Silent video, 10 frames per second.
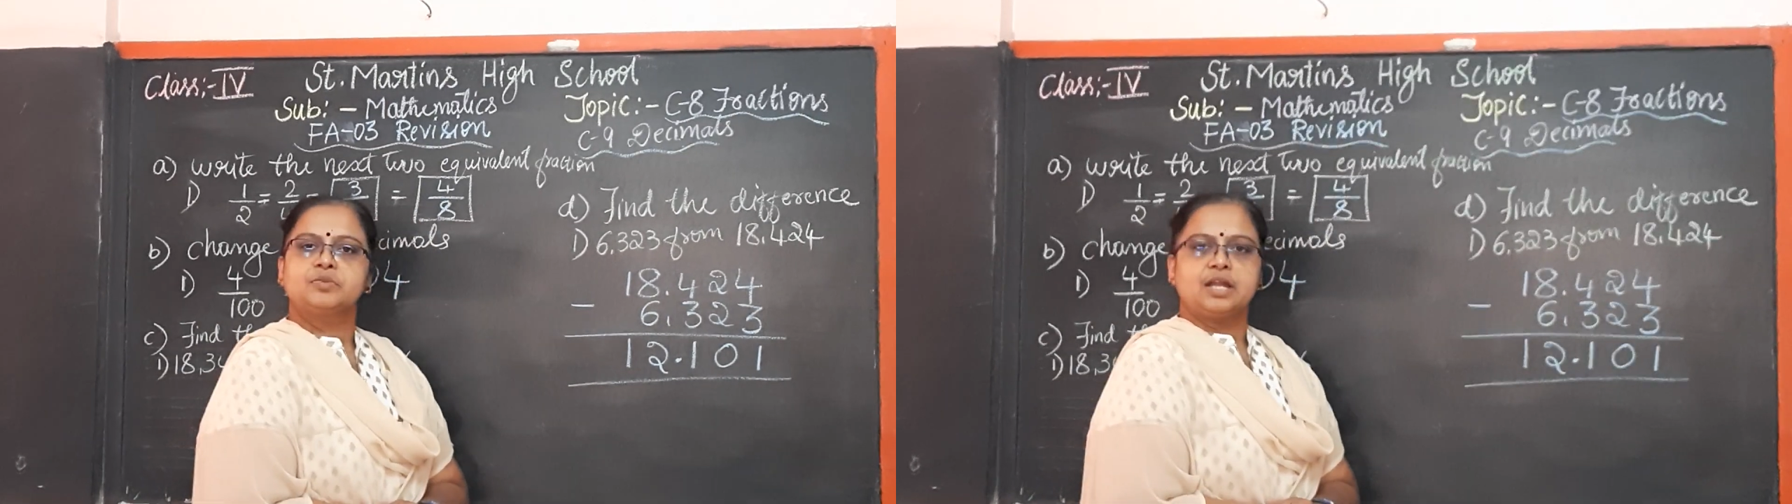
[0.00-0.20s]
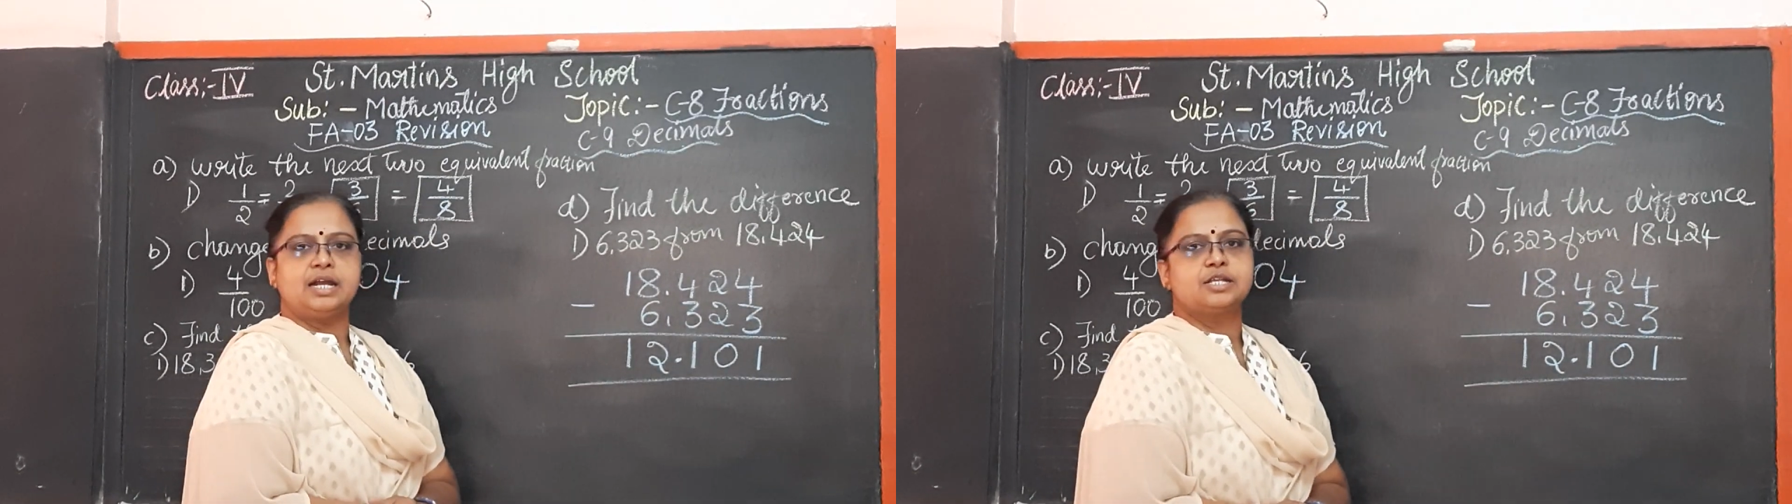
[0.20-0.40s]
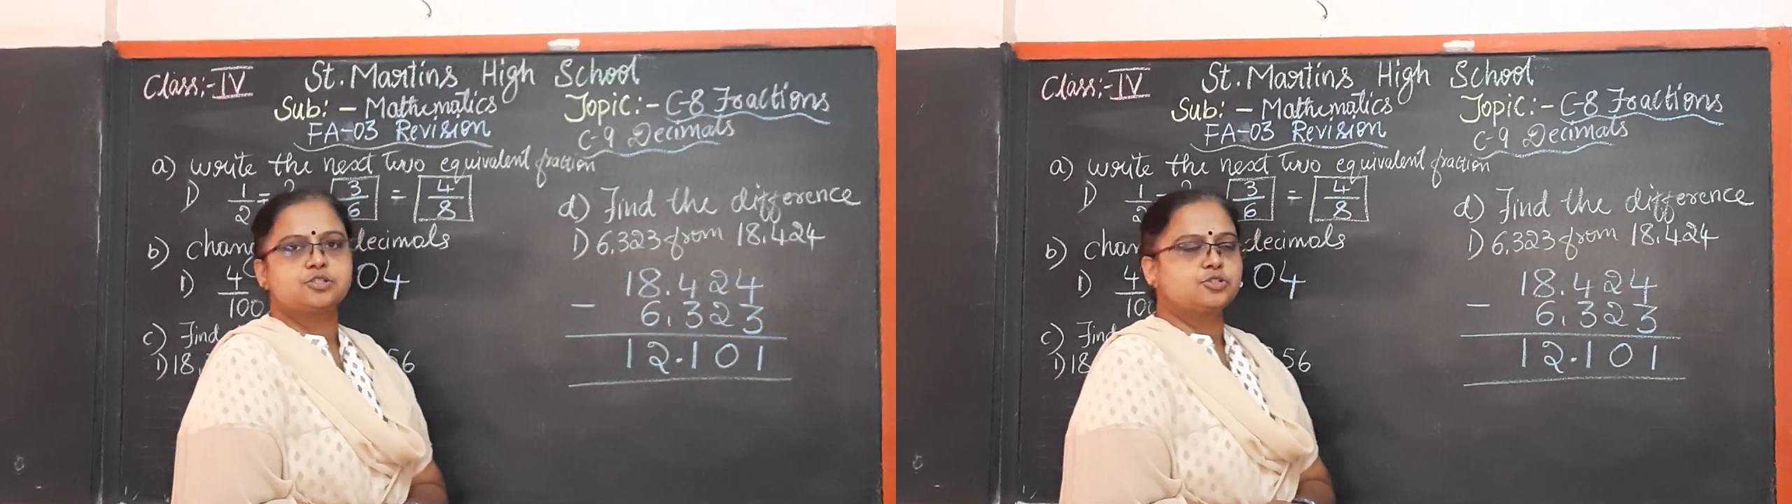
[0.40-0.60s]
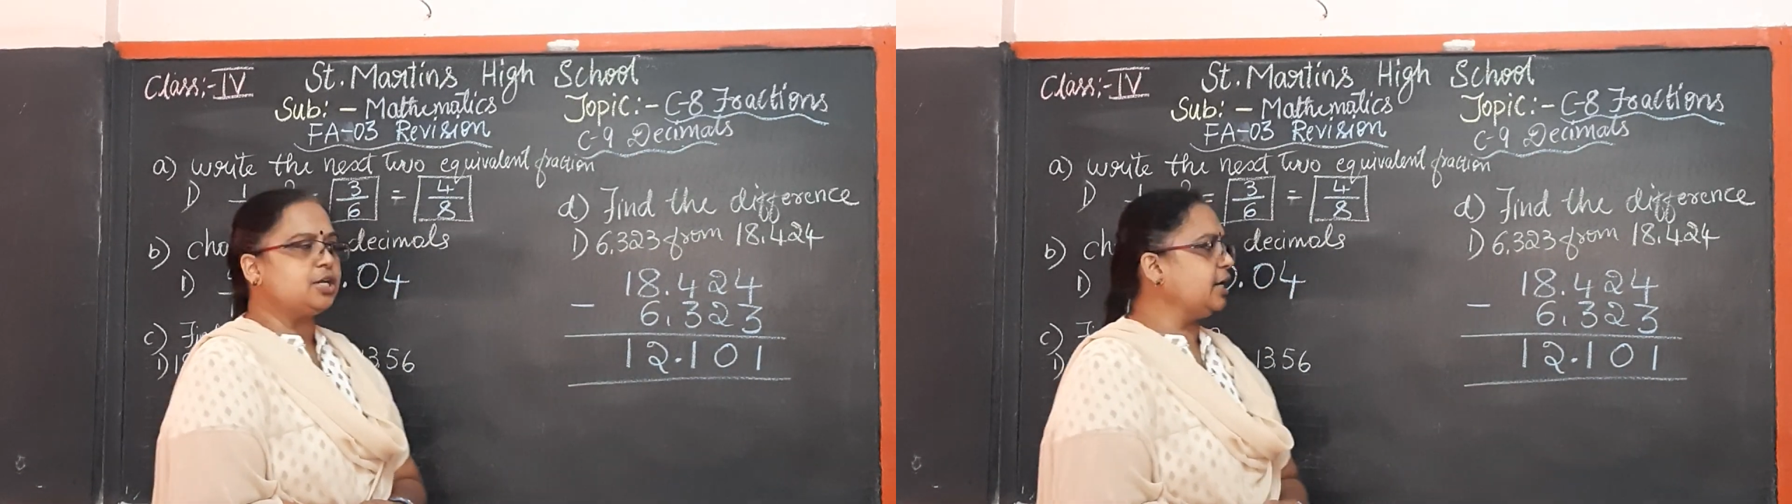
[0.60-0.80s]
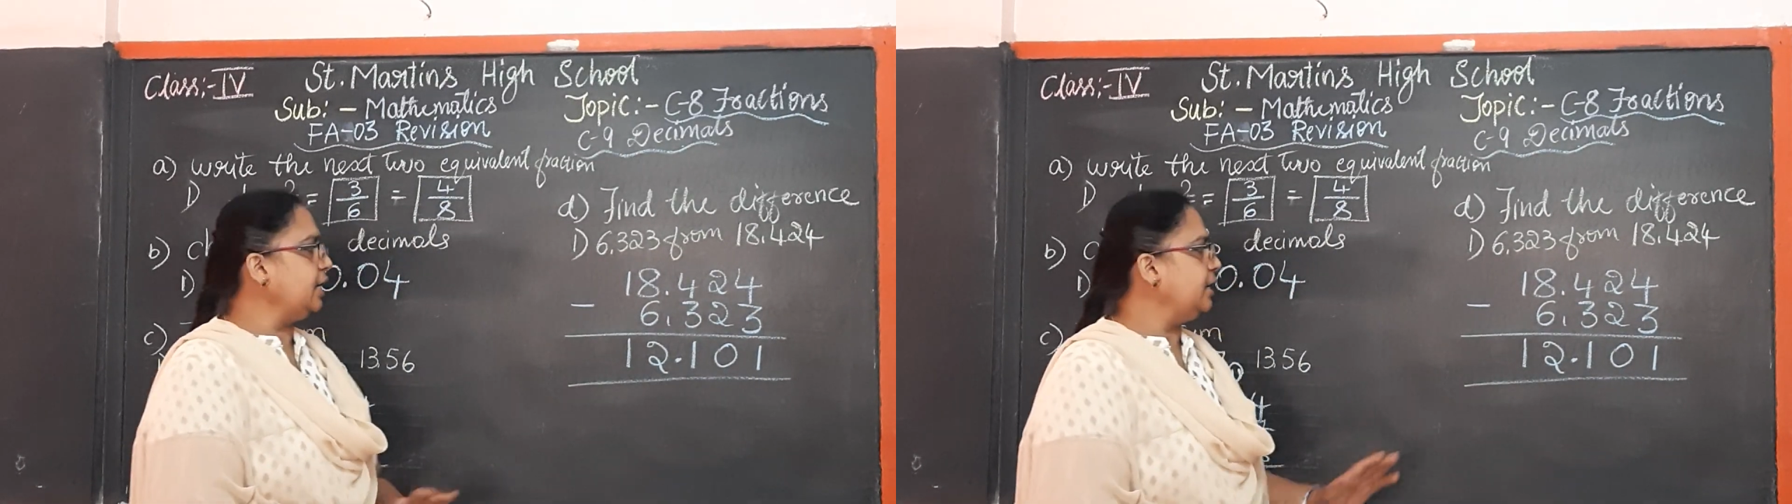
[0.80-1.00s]
Understood
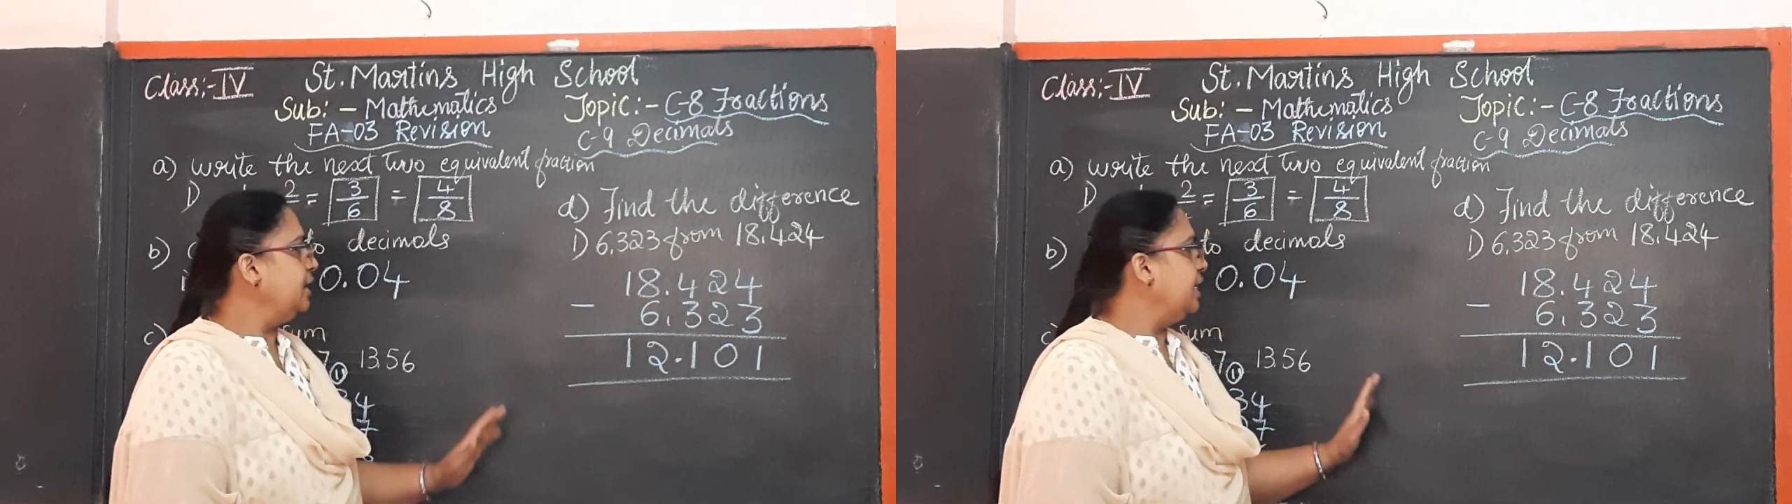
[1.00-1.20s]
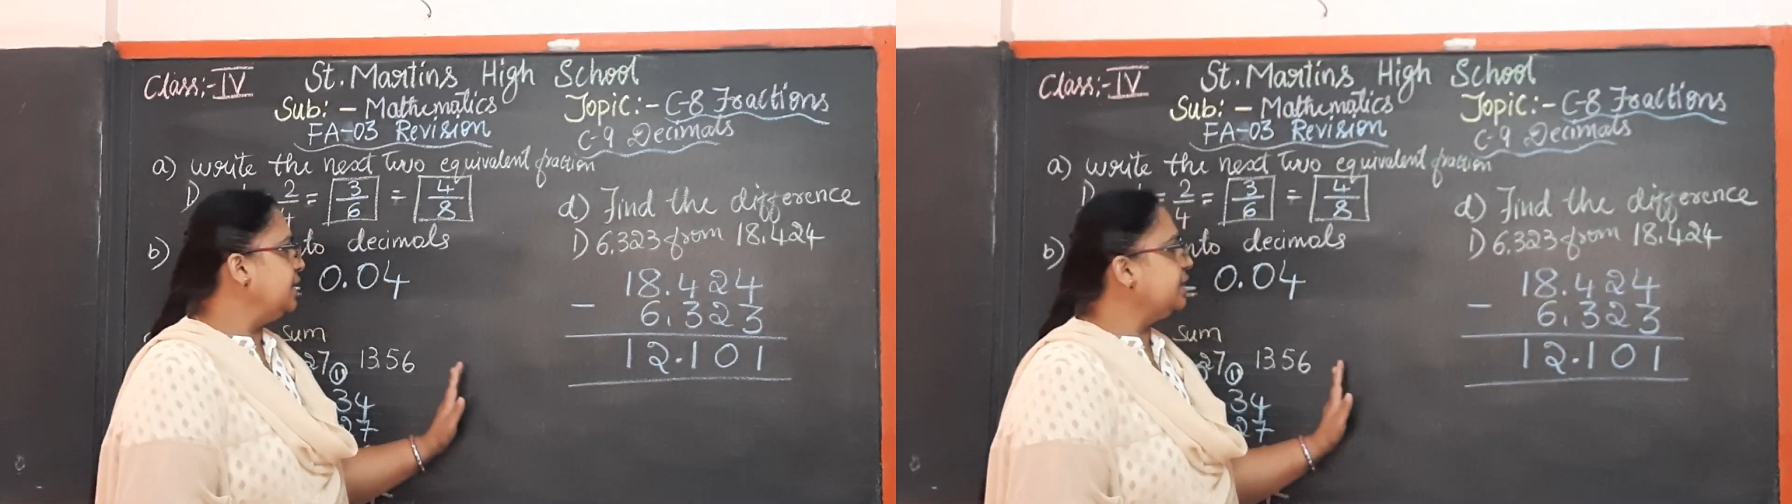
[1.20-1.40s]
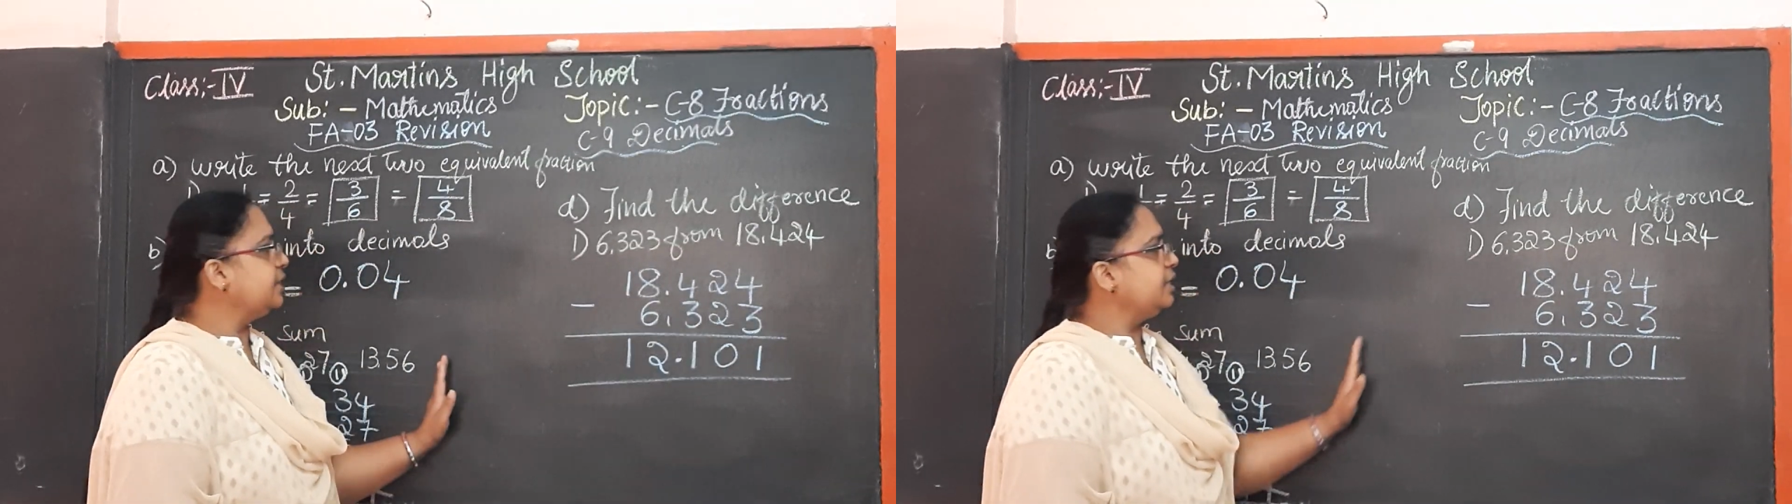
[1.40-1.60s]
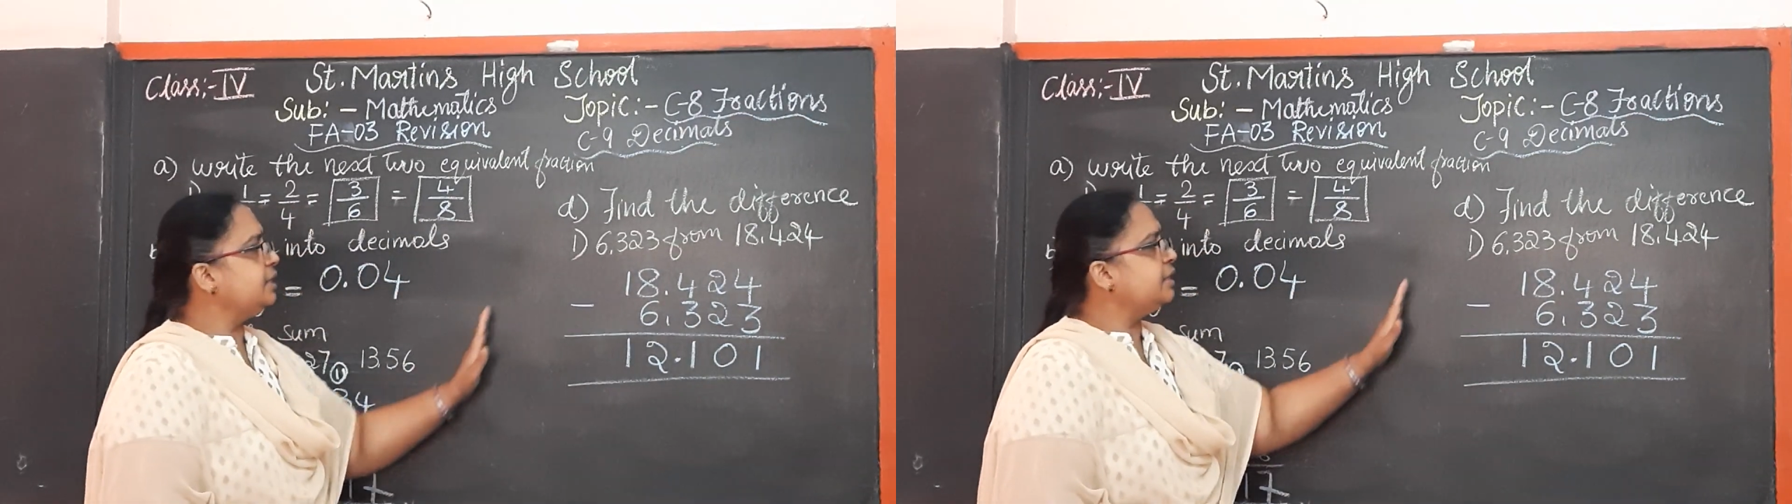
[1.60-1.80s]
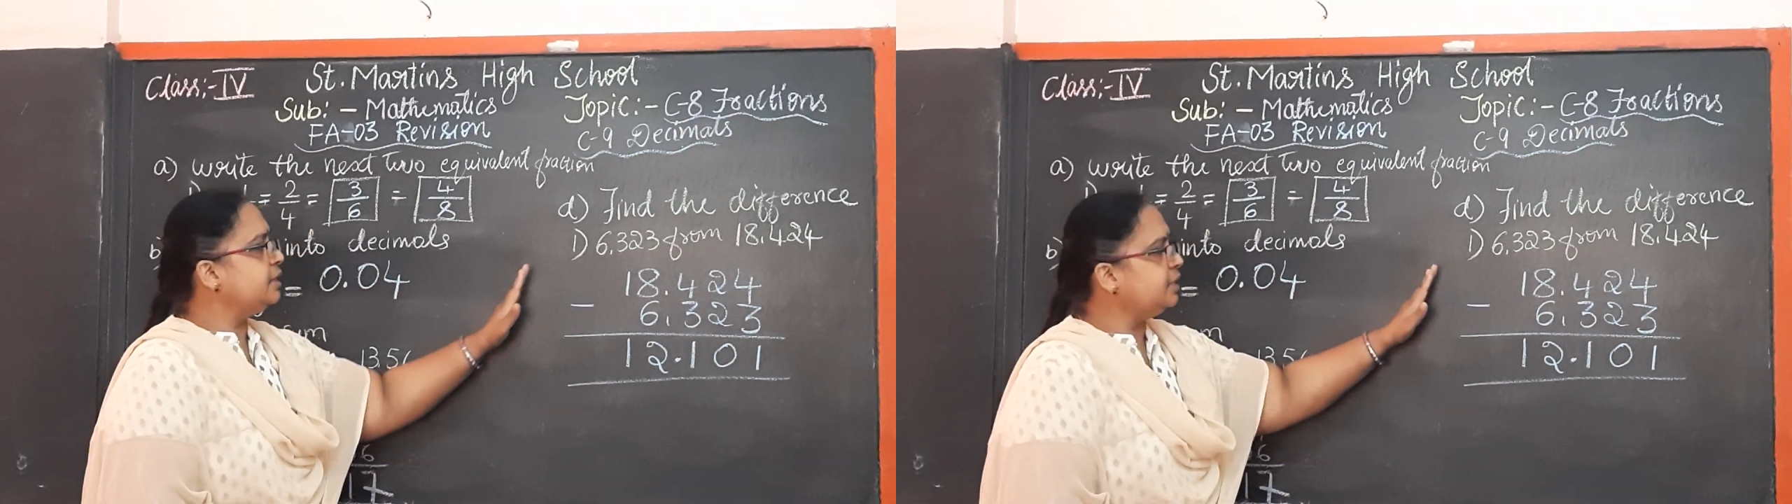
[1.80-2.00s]
children? In